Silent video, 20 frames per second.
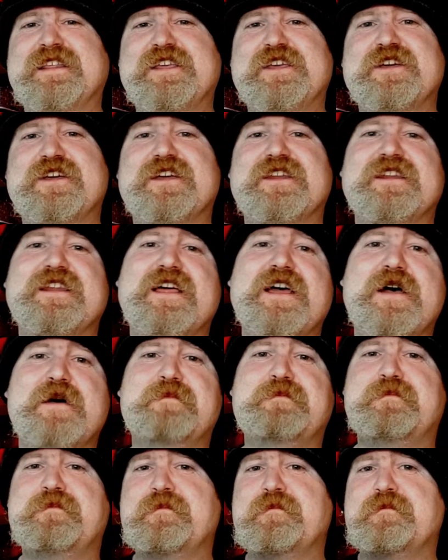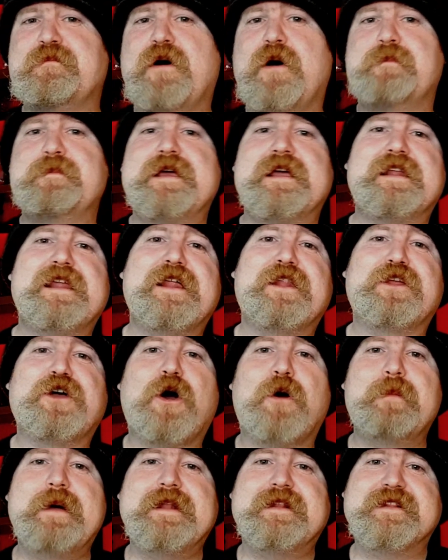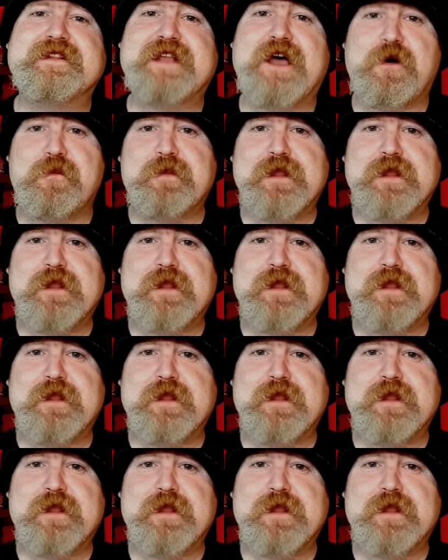you can pop me a little comment down